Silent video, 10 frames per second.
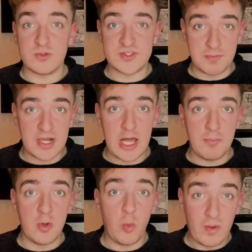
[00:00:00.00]
some
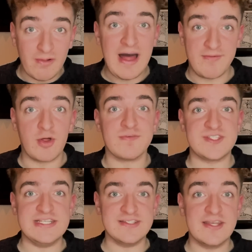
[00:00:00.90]
club, will have an
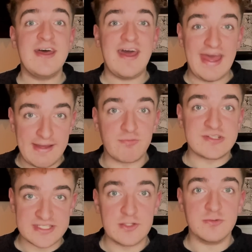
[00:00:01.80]
off-season every single